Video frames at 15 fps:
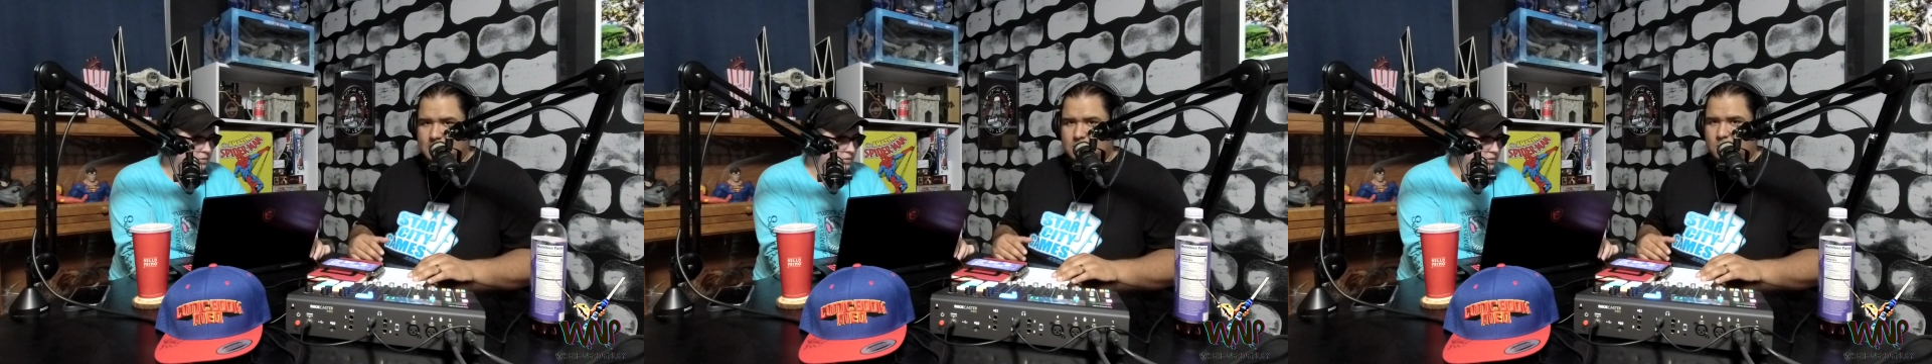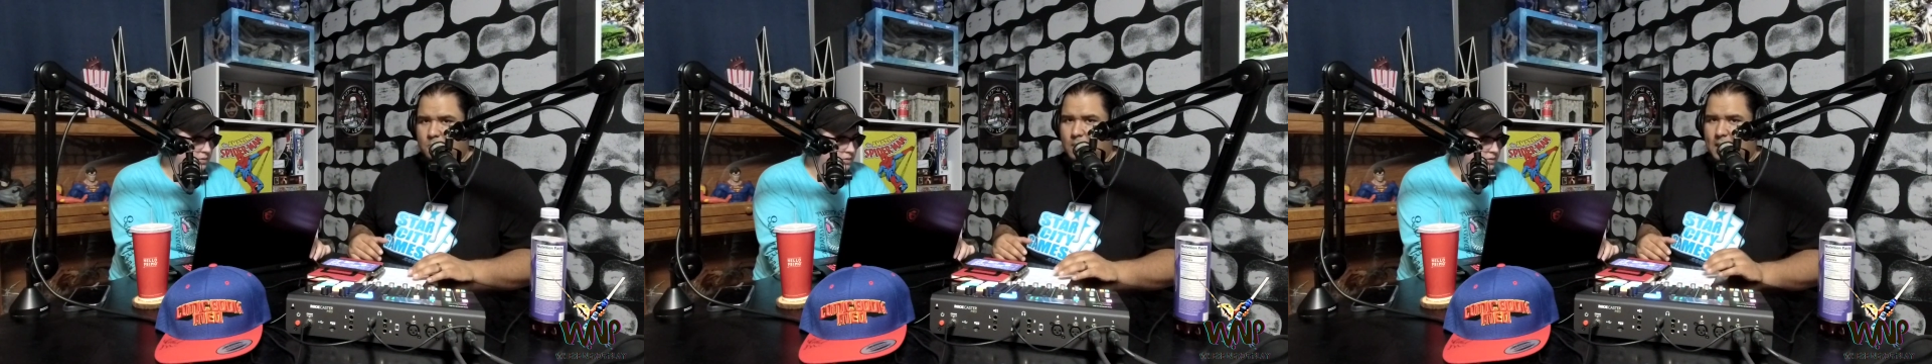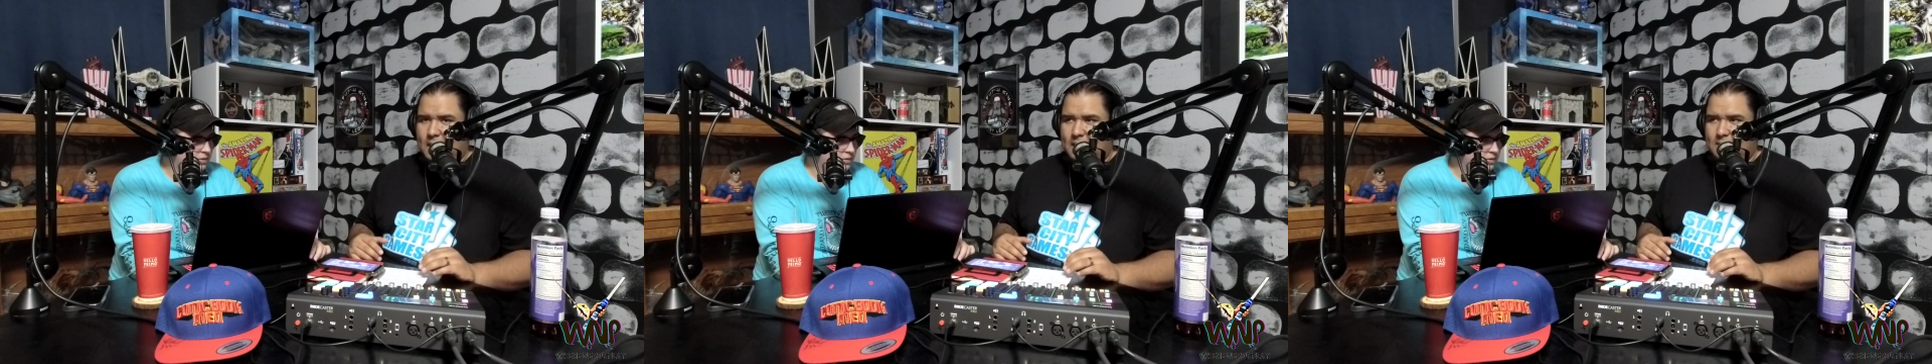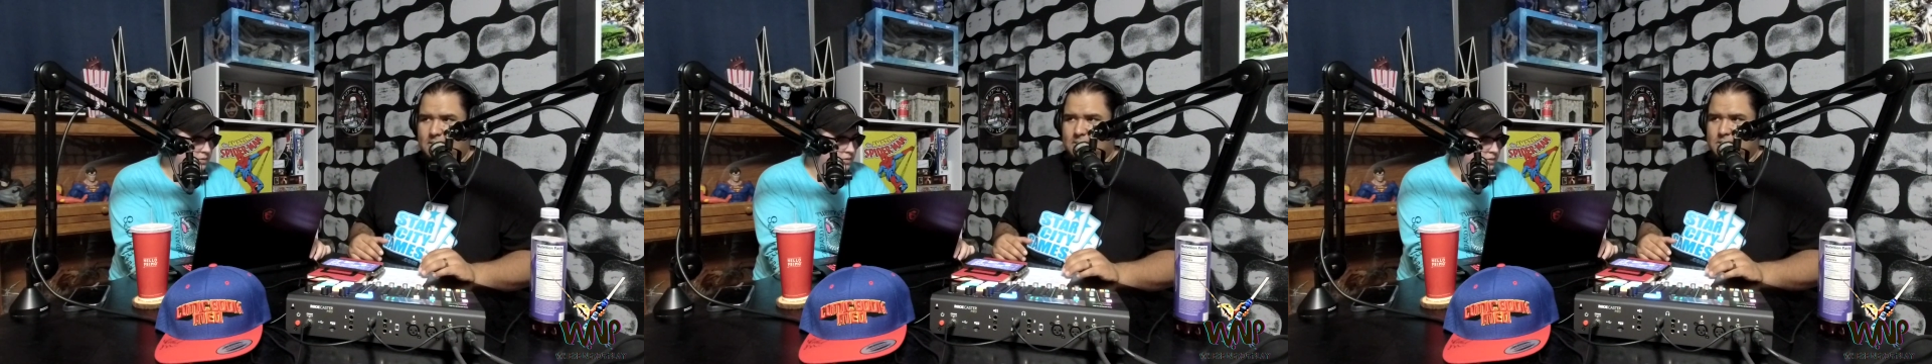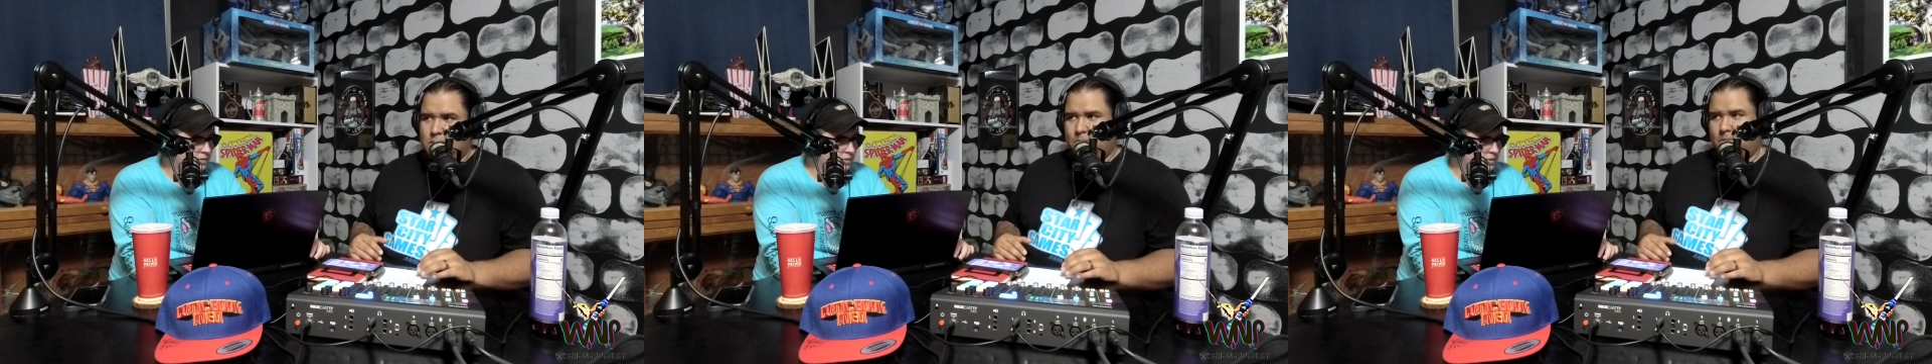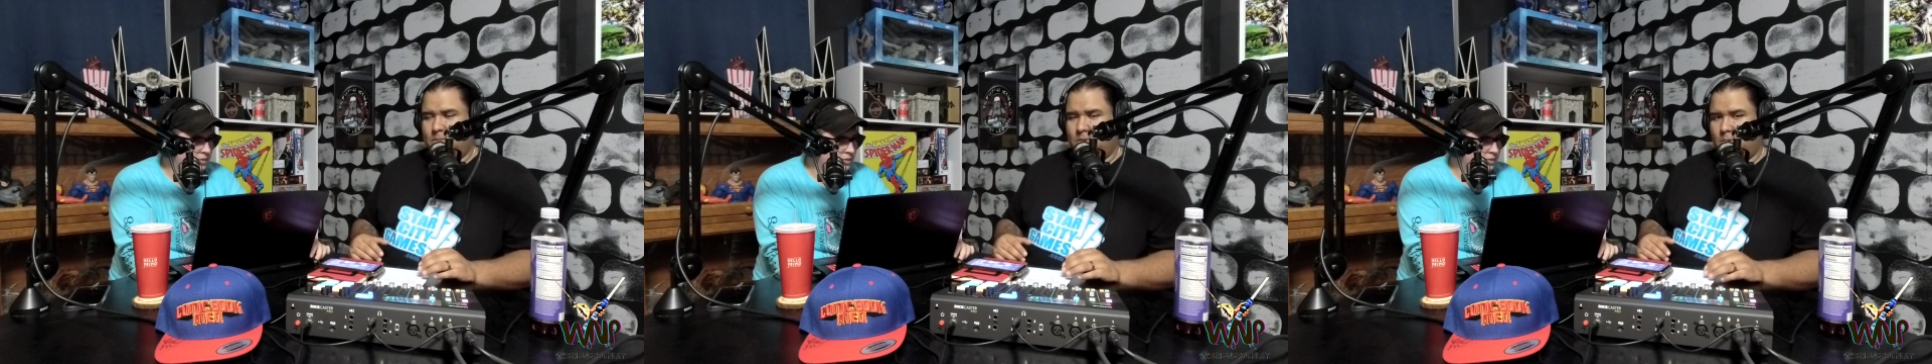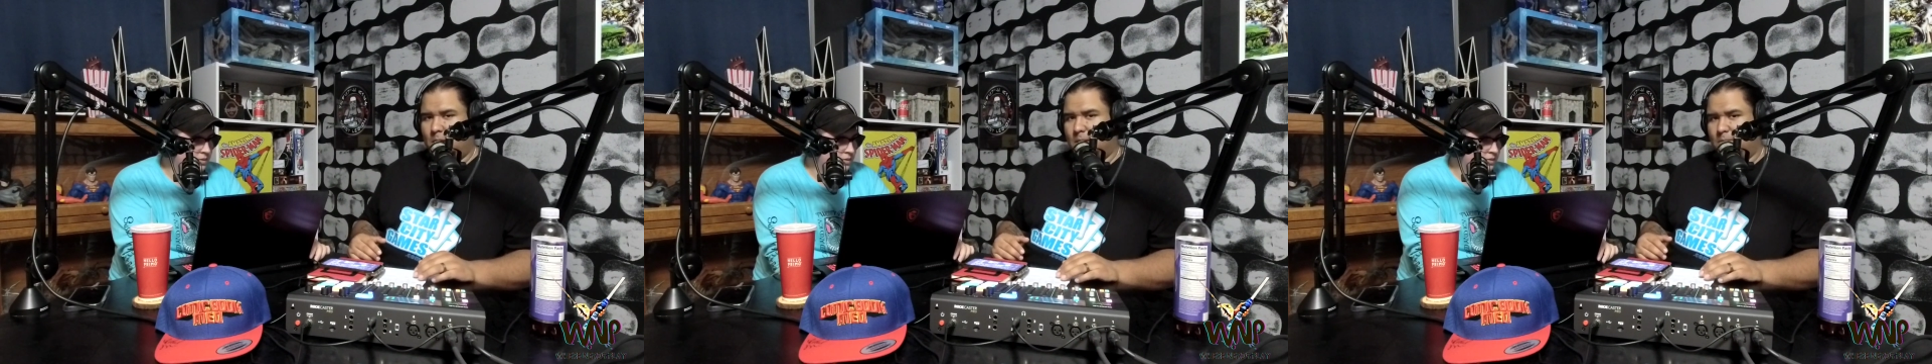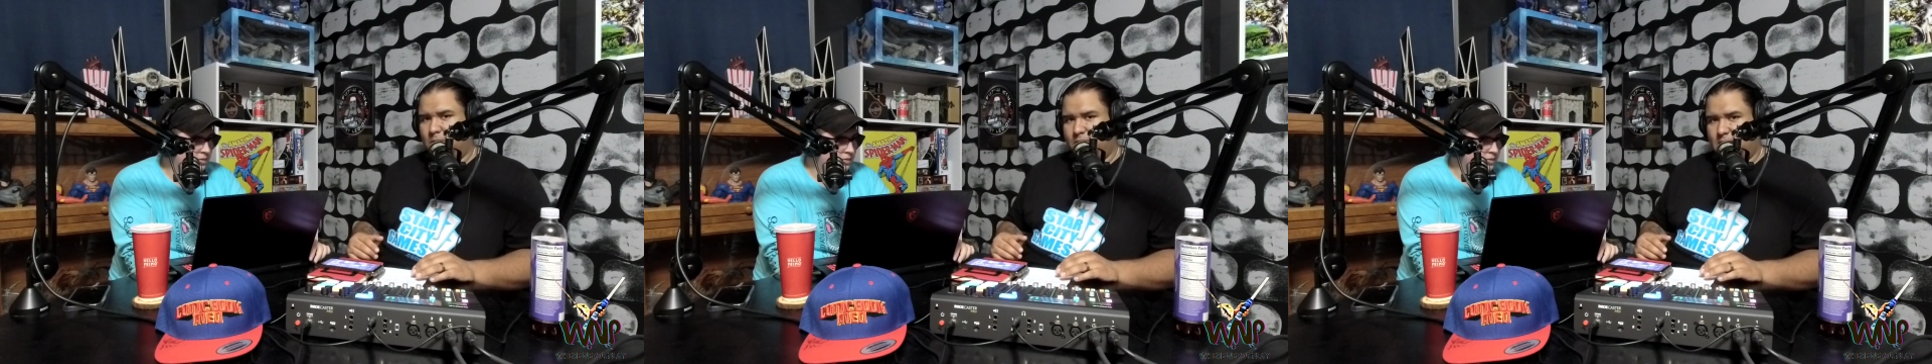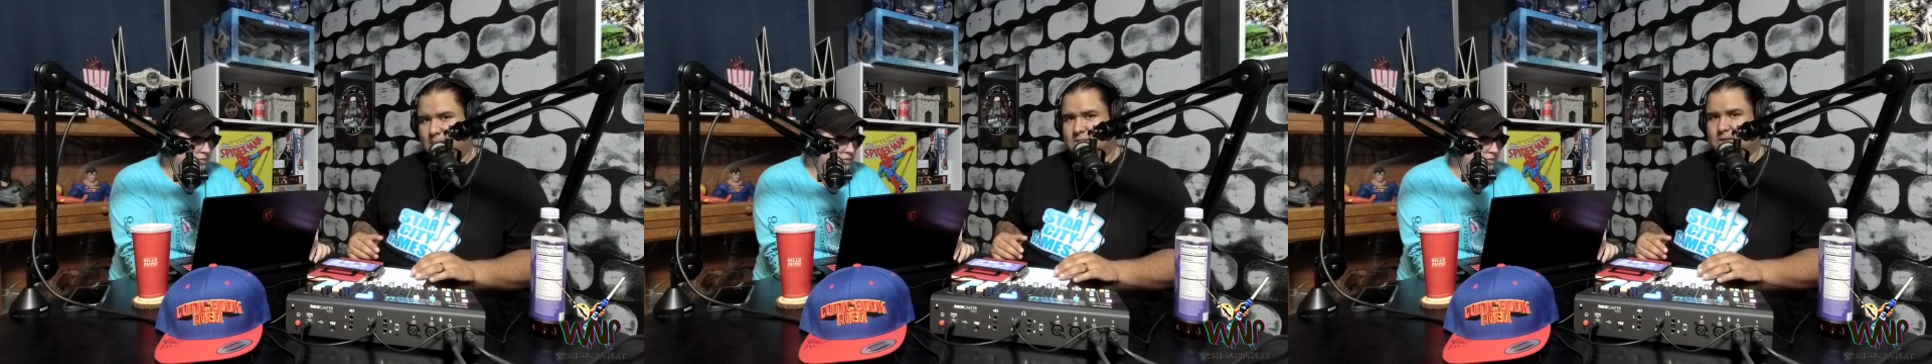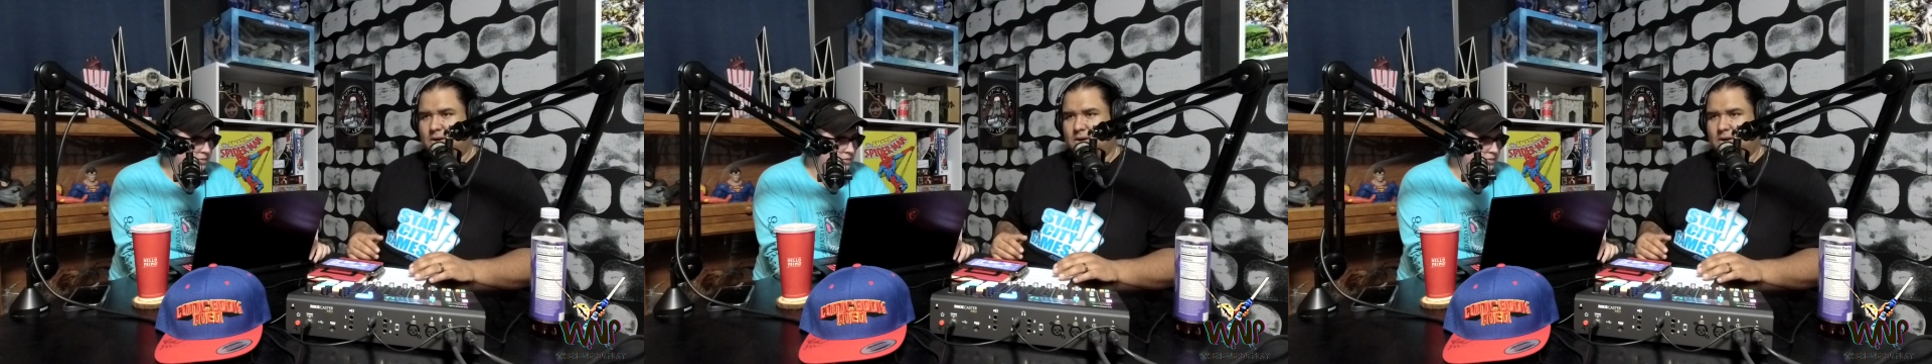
to why the Tobey Maguire movies